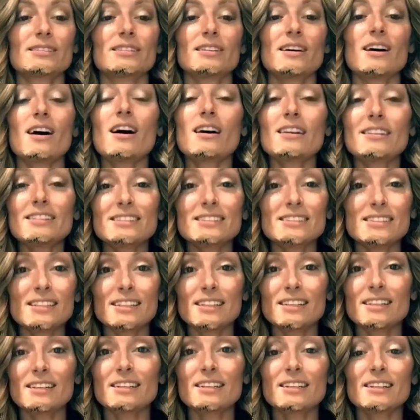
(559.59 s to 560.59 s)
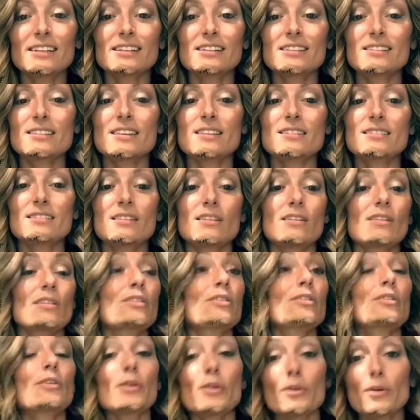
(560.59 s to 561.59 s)
Honesty, consistent,
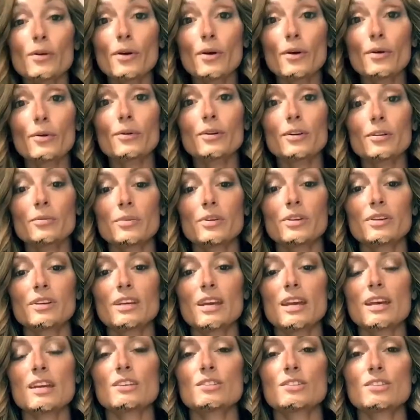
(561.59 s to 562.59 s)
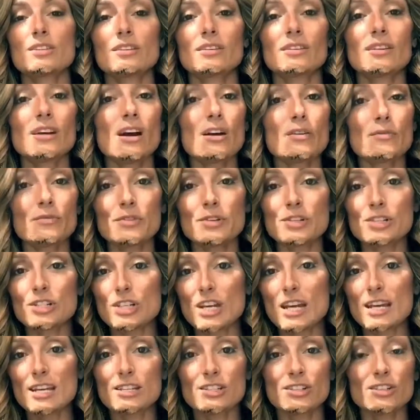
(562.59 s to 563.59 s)
thorough communication,
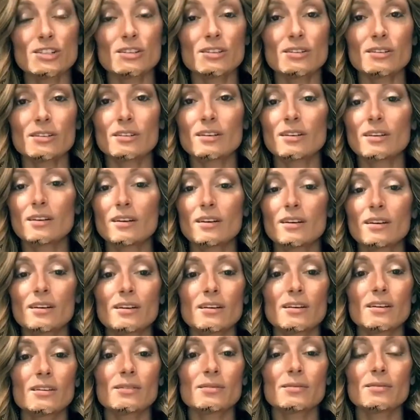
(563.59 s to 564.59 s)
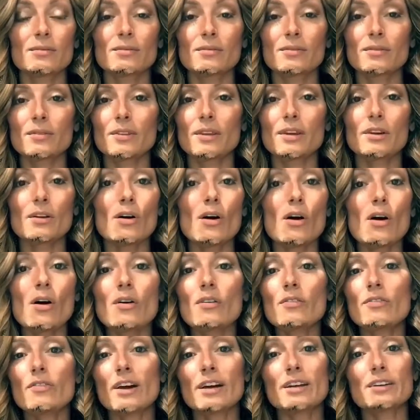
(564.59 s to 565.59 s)
confrontation, they're all
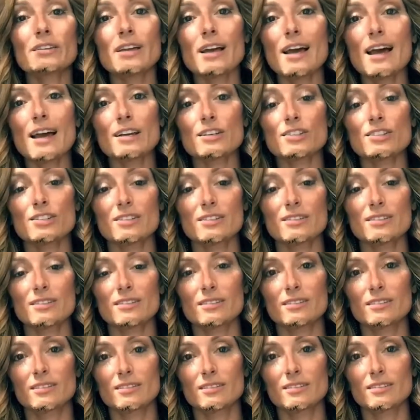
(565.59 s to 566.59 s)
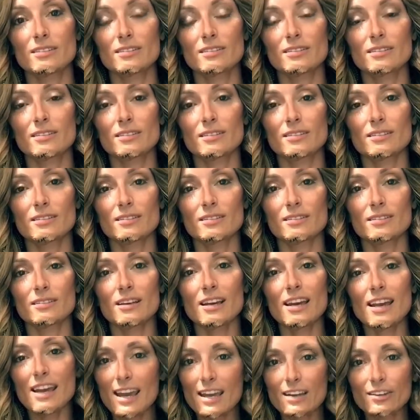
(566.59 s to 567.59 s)
vital actions. I
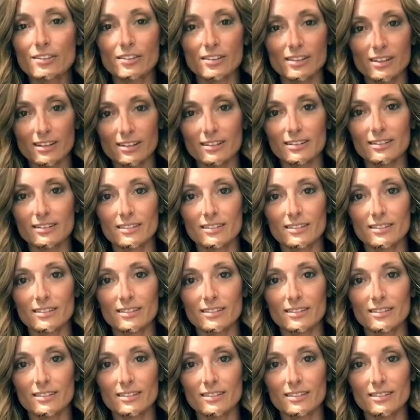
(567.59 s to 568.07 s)
handled it.